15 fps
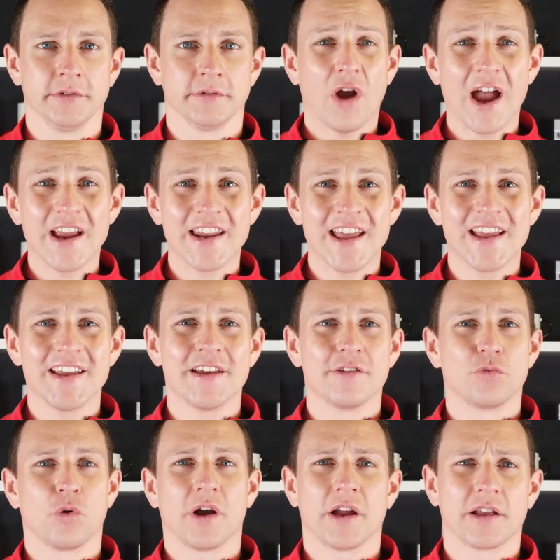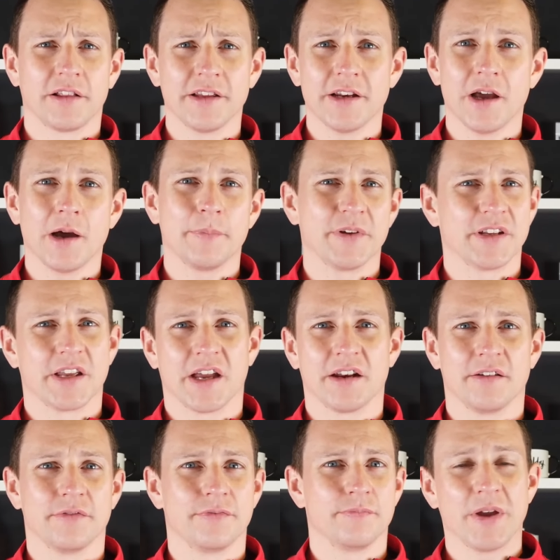Friday is where I clean up and kind
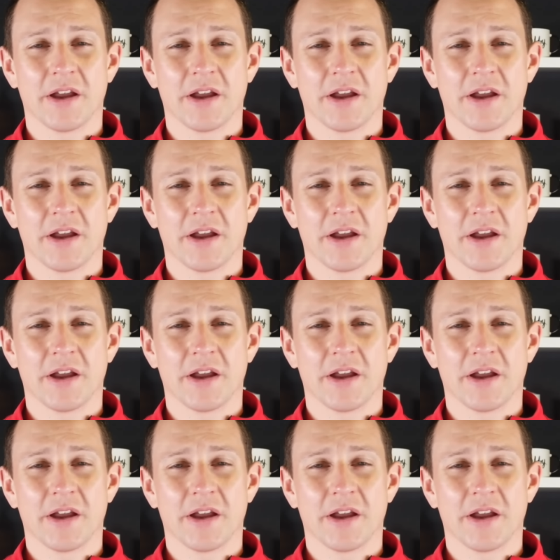of